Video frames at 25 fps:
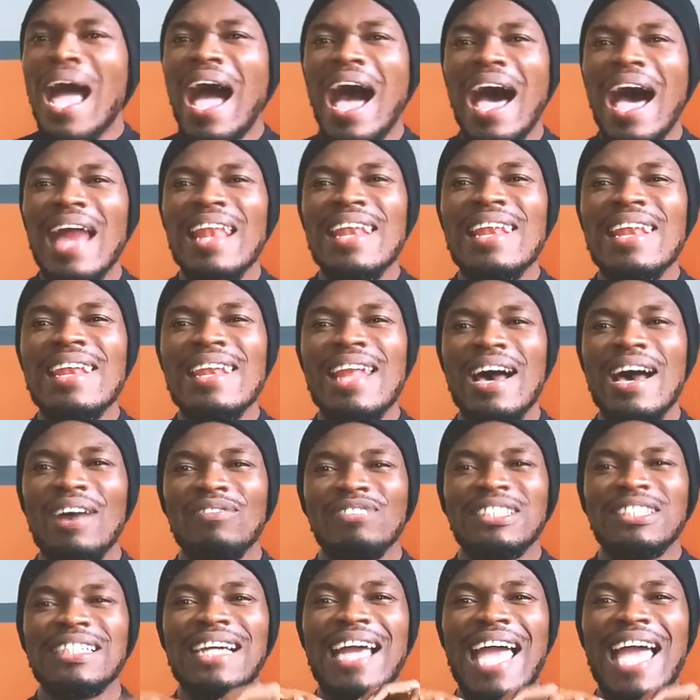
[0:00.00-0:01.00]
I
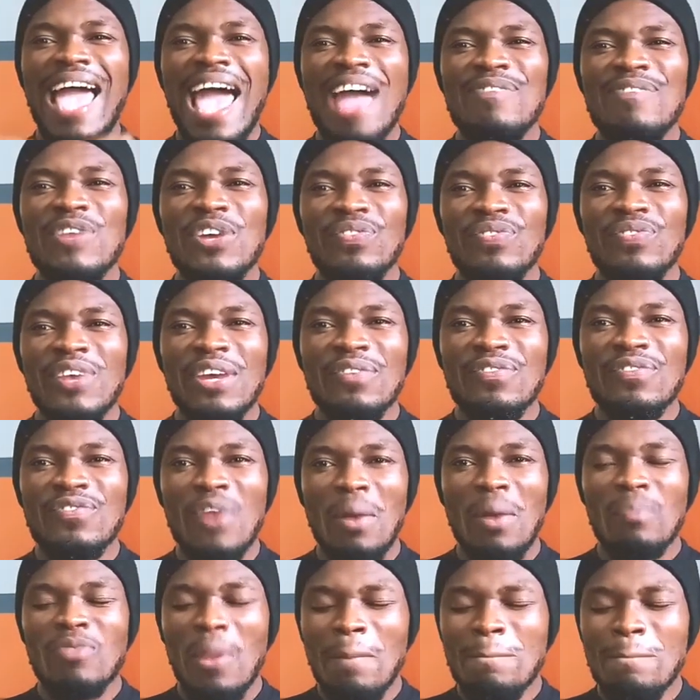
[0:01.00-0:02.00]
loved everything
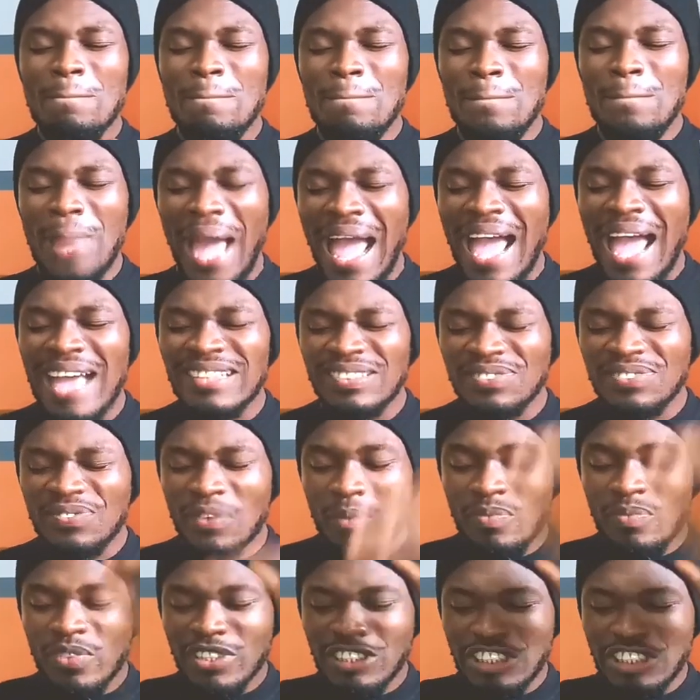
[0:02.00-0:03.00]
from the bass,
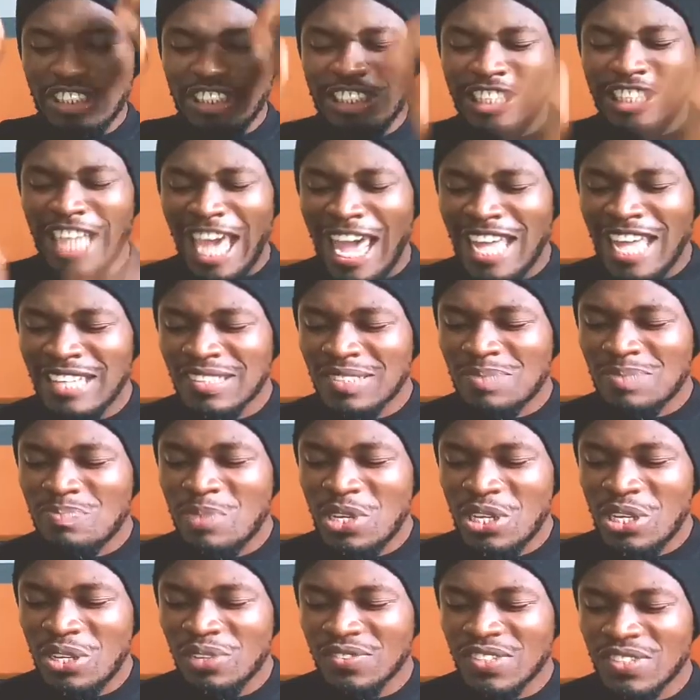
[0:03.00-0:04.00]
from the dance
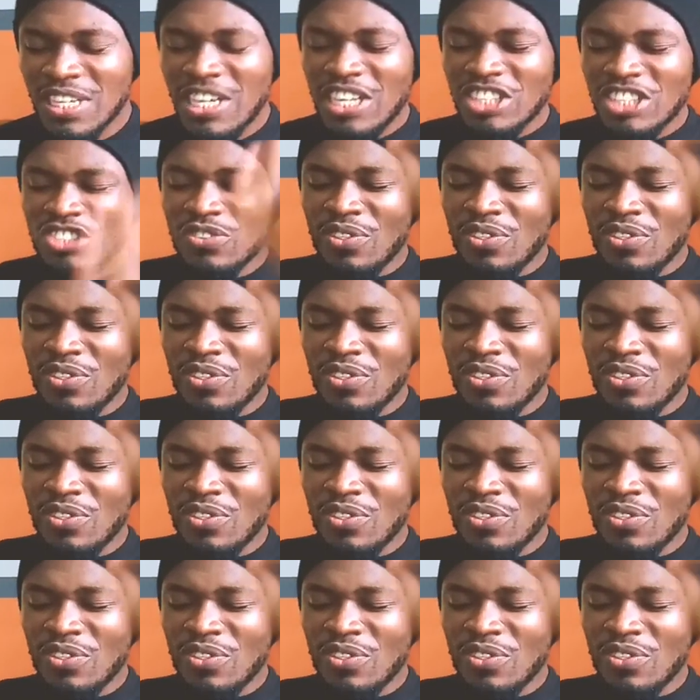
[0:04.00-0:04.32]
moves,